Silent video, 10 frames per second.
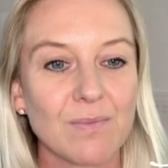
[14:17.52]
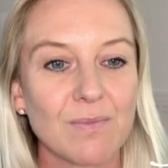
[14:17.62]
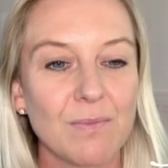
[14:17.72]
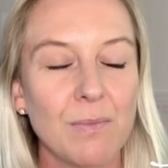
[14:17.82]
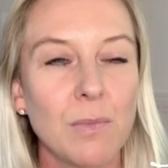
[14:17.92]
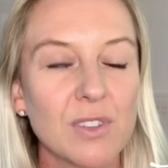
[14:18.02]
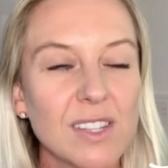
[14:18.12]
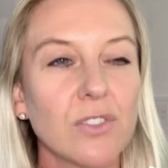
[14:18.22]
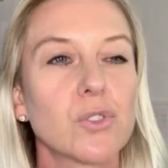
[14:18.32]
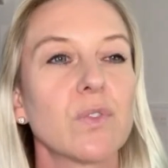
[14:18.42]
more
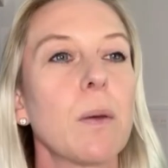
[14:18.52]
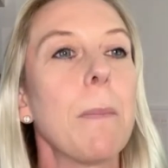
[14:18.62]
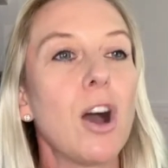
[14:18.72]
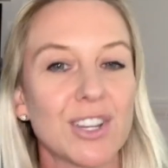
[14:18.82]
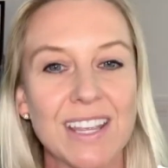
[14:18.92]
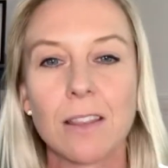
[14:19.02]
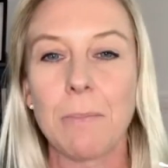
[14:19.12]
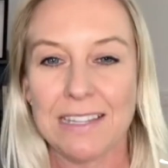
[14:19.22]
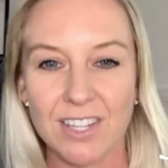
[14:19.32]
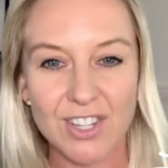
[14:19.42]
so sort of the marketing and the
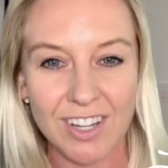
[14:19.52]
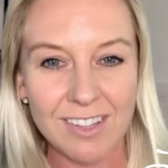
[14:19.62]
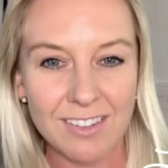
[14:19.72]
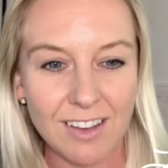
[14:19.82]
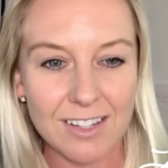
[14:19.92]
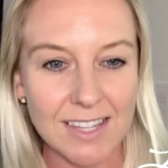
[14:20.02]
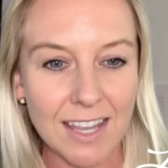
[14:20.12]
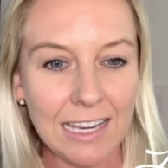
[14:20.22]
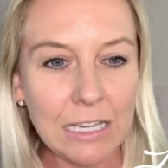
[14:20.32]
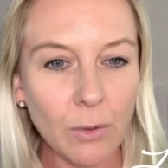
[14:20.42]
messaging that I
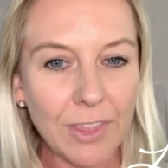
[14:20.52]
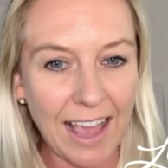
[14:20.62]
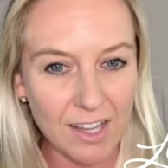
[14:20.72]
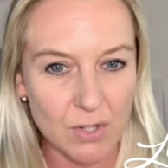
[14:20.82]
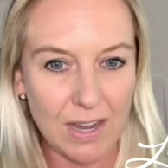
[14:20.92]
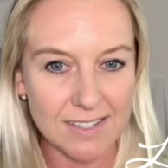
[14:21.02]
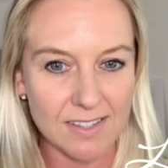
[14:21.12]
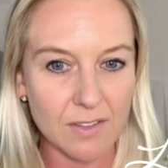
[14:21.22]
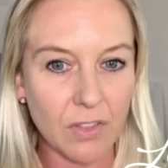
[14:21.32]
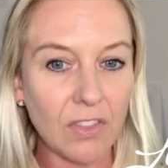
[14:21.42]
see, not the actual
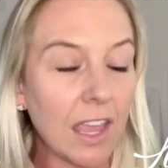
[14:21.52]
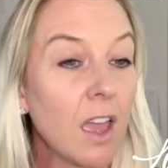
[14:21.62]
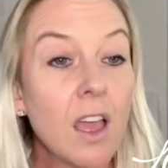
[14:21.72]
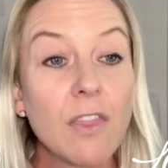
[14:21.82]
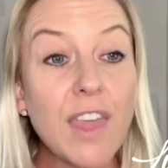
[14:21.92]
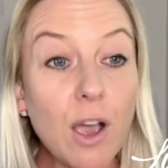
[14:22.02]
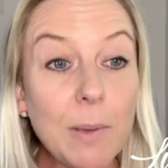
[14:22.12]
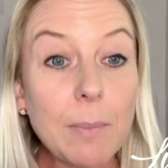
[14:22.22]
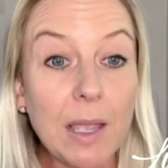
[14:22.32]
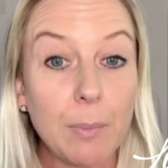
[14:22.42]
essence of the thing. There'll
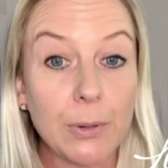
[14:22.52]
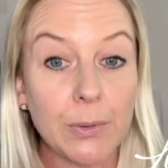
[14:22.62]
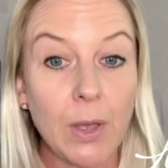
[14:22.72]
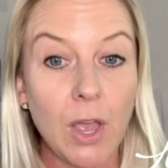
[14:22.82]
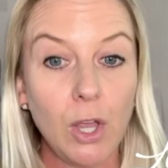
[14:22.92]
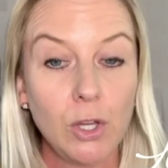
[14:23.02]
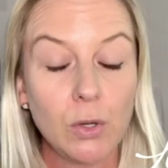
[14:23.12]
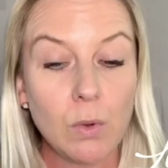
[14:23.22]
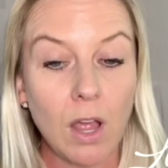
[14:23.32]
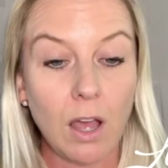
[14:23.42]
be people
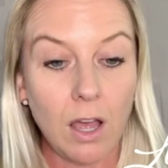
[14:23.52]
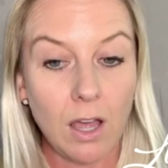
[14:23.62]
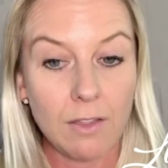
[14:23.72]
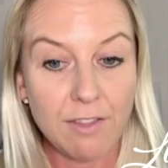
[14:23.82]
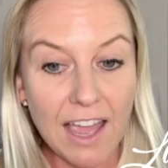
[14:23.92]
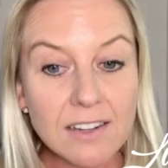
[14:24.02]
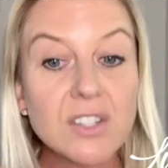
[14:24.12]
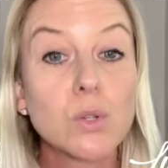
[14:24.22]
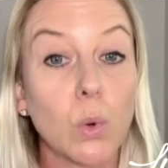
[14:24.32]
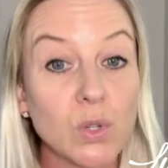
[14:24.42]
who, that
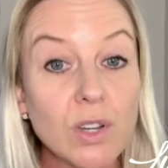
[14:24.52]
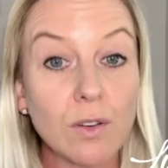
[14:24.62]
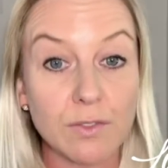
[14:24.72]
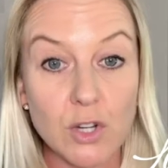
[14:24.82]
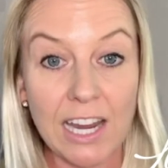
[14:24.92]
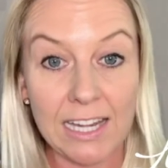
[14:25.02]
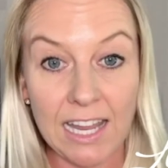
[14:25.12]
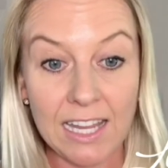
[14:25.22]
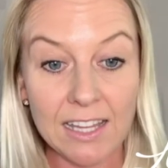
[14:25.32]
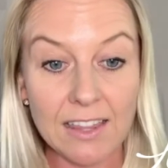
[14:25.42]
sort of
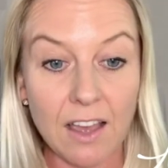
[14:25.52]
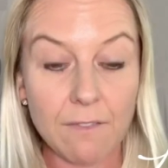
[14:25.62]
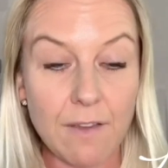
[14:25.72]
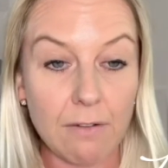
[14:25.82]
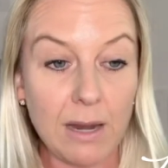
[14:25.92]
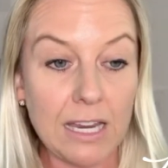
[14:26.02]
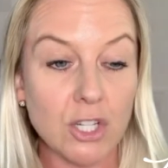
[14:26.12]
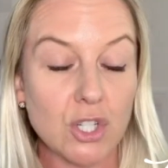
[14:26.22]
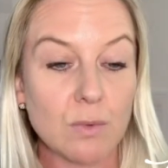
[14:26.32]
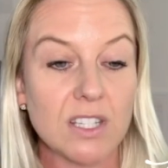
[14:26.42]
training, that very
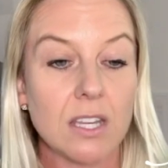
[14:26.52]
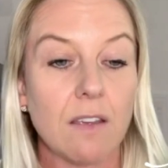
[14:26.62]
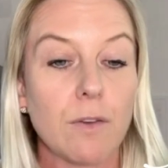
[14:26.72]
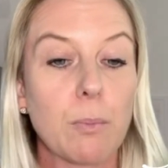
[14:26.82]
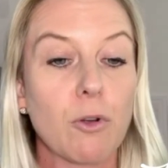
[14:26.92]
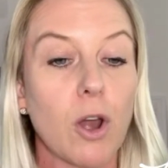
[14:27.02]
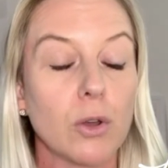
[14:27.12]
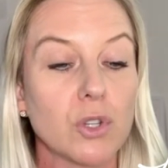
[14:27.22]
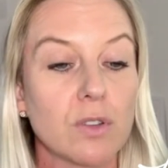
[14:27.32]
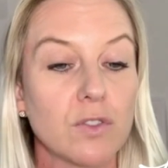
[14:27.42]
intuitive
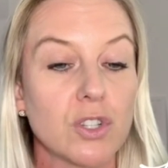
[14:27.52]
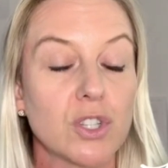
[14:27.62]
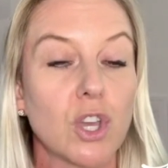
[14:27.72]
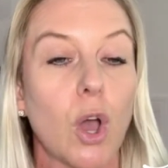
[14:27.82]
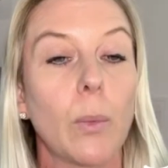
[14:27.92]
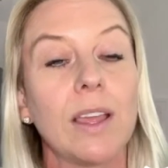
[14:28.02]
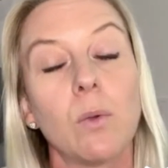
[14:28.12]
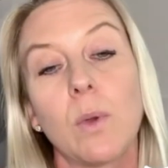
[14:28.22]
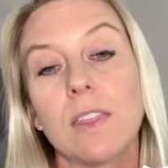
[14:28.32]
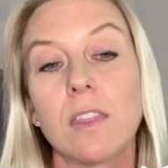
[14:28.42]
approach of just
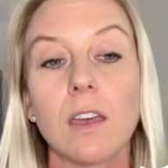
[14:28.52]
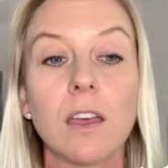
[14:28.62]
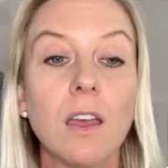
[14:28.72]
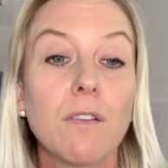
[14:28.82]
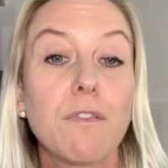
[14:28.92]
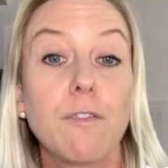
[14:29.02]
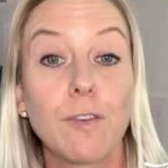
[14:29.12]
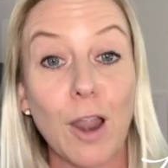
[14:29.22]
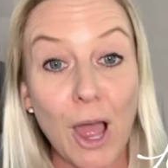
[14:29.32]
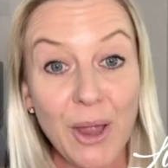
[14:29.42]
going with the
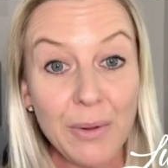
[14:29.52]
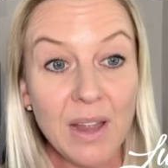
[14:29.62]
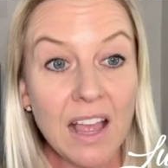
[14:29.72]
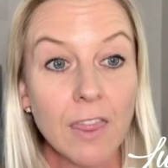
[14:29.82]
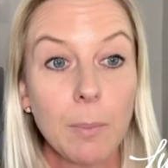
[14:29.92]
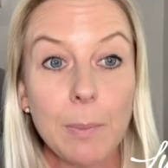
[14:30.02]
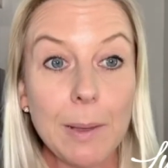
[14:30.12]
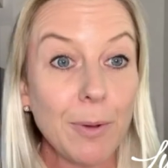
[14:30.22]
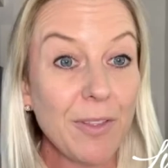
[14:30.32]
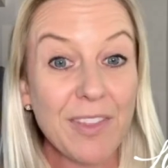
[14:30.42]
flow, there'll be
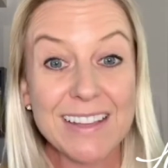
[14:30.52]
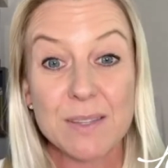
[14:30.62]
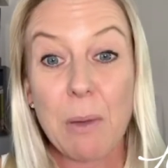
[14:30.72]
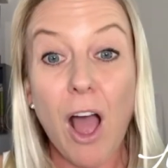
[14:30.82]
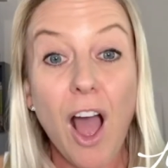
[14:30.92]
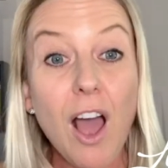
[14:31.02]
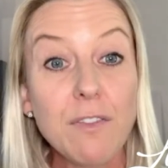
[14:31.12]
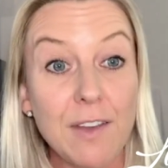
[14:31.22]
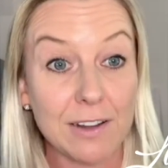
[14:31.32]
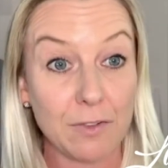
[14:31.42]
people that that's
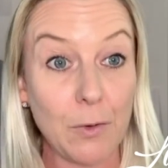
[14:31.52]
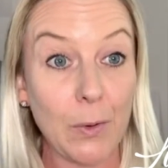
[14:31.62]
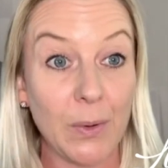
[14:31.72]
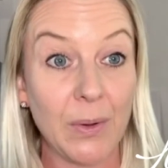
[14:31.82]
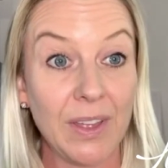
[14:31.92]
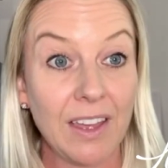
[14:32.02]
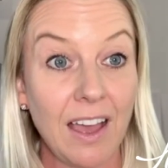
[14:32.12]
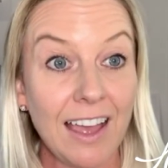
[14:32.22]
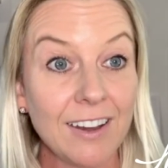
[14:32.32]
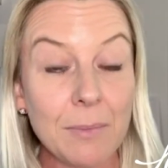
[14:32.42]
perfect for.
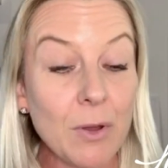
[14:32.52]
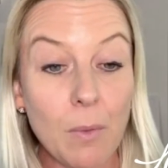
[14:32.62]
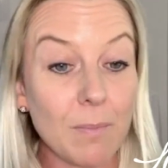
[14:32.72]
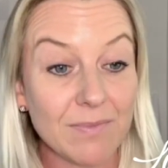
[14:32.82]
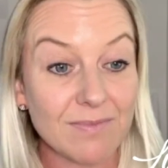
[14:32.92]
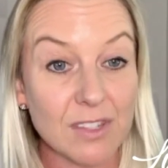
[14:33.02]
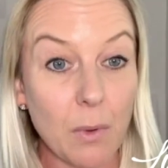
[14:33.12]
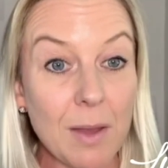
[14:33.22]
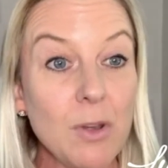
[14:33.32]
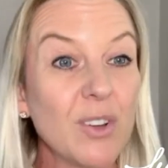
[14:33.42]
And I'm not
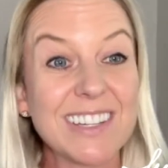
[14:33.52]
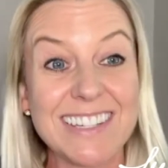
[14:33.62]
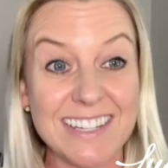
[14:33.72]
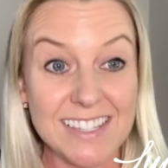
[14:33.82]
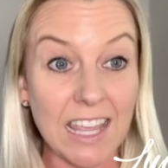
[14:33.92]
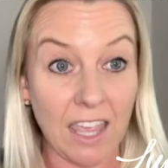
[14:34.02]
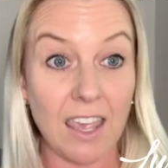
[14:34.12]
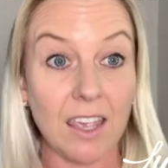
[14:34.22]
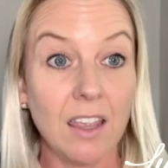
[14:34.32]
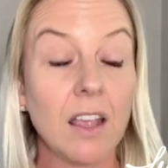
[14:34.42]
dissing
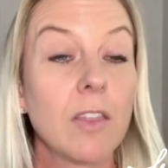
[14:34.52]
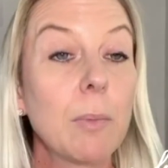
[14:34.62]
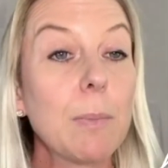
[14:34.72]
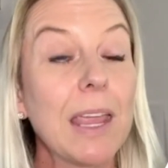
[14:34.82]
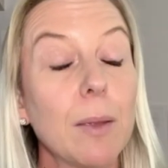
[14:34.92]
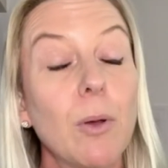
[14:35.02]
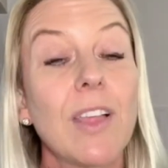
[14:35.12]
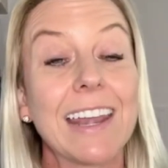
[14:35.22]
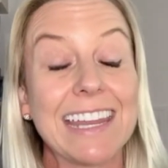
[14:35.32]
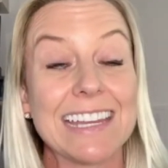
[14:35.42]
it. There'll be people
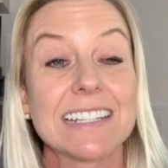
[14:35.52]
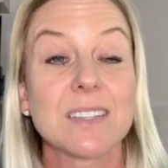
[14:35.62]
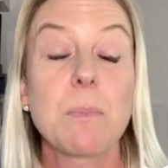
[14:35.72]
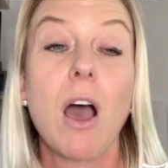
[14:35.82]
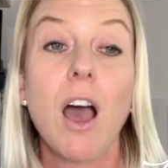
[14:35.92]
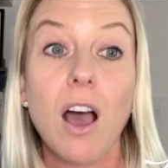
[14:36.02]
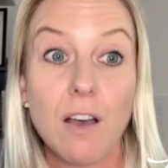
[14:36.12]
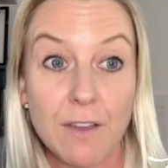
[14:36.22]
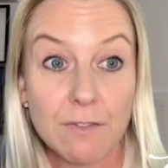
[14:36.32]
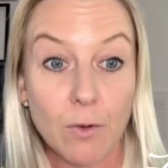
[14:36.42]
that it's
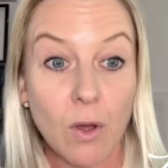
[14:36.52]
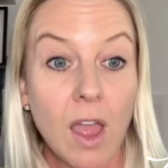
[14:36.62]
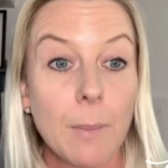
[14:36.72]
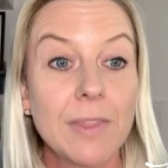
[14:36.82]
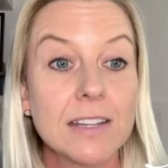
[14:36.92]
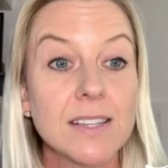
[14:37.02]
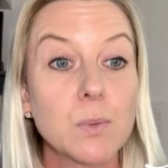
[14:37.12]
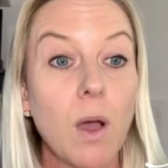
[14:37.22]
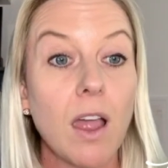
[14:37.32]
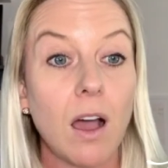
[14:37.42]
perfect for. But this is
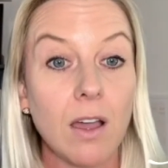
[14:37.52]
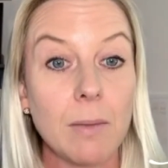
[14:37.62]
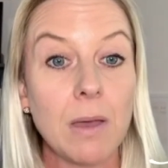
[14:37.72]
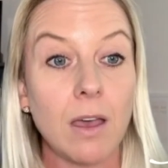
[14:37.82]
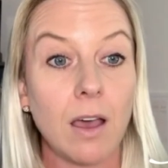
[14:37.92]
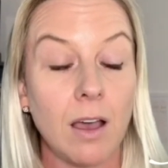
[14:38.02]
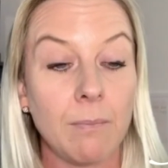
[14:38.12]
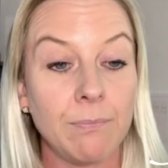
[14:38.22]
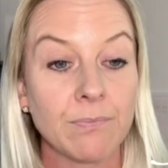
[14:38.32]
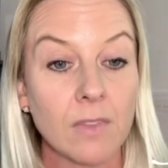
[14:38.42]
why I'm
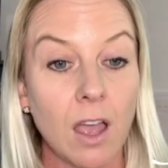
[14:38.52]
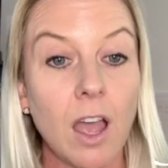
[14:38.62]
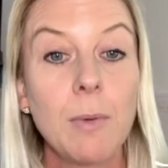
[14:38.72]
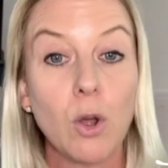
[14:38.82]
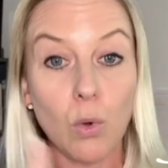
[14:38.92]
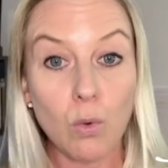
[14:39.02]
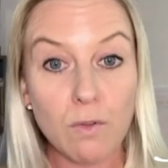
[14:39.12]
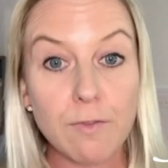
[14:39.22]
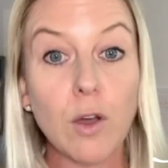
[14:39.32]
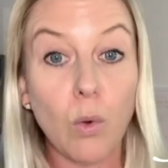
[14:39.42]
an all
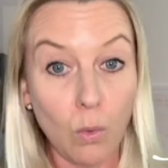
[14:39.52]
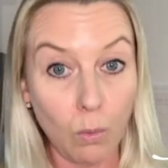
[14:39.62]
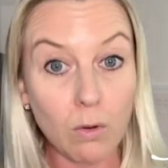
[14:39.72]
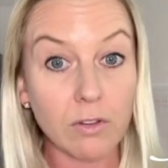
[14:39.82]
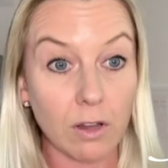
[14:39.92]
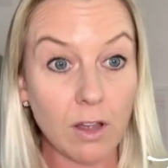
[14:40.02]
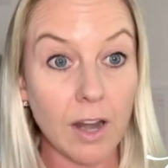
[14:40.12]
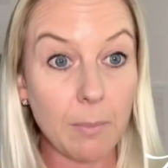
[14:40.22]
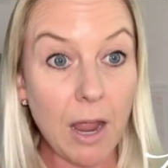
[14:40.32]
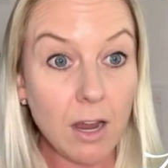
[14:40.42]
for all
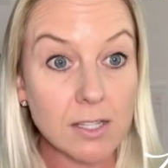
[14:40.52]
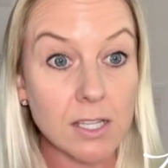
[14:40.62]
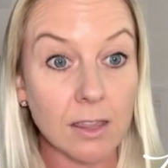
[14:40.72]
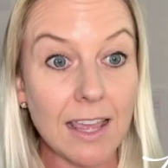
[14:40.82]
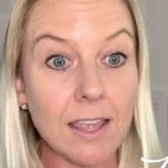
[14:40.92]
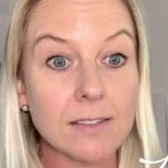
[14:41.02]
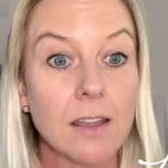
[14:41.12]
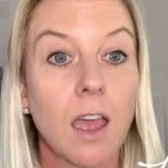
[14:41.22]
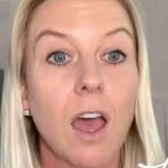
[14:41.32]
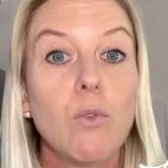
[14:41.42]
kind of person. There's
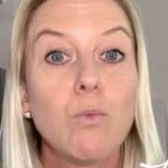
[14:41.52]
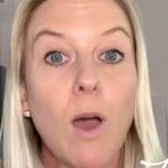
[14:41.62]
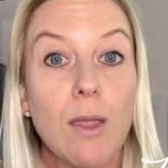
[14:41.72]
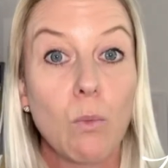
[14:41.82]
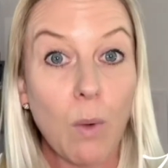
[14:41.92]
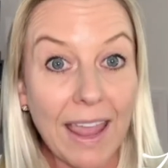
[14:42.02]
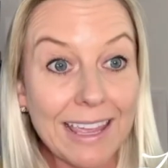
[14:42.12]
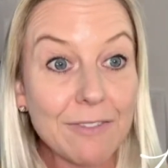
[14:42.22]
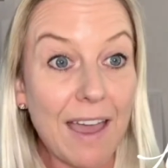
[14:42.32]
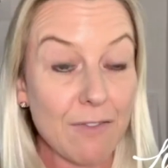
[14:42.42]
a right
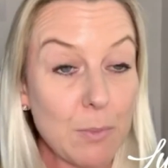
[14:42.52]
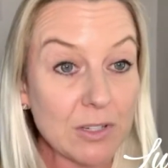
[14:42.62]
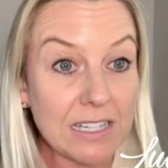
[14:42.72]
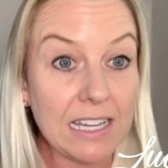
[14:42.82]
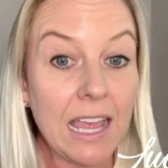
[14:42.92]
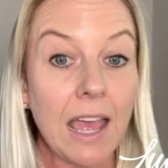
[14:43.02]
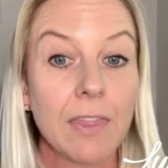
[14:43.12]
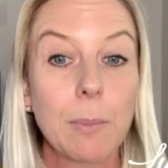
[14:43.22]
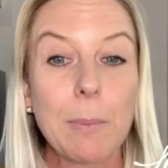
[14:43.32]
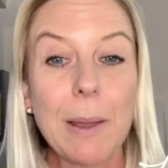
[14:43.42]
way for everybody.
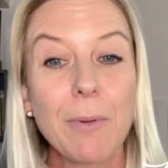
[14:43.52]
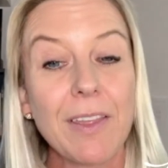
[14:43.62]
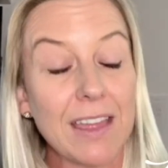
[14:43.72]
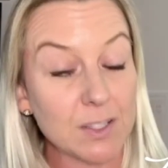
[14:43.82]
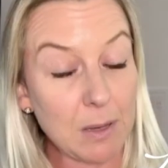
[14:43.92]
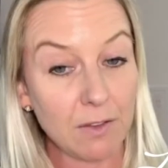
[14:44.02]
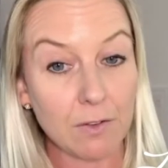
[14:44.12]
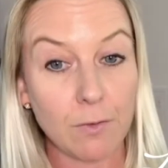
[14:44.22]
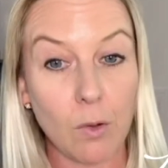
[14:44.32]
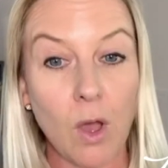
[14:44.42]
There'll be people that that's
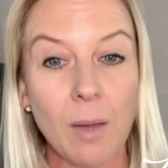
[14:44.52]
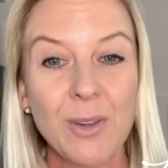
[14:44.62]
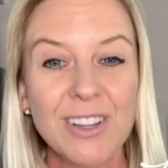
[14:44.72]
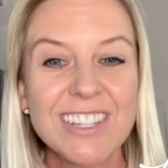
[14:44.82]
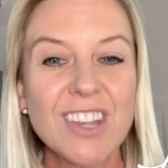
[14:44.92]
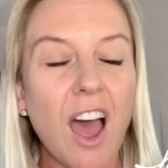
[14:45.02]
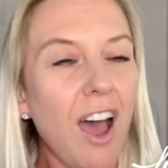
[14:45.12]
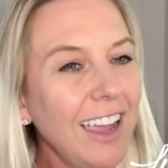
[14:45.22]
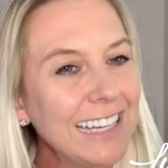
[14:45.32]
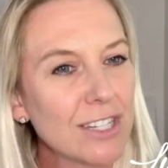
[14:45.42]
perfect for. I'm not
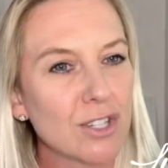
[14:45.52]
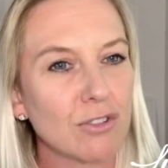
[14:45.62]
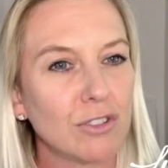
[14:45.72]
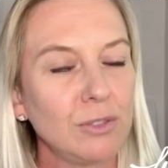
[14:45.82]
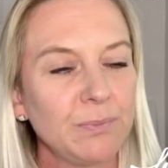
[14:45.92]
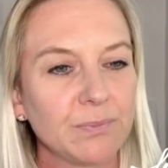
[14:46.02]
entirely sure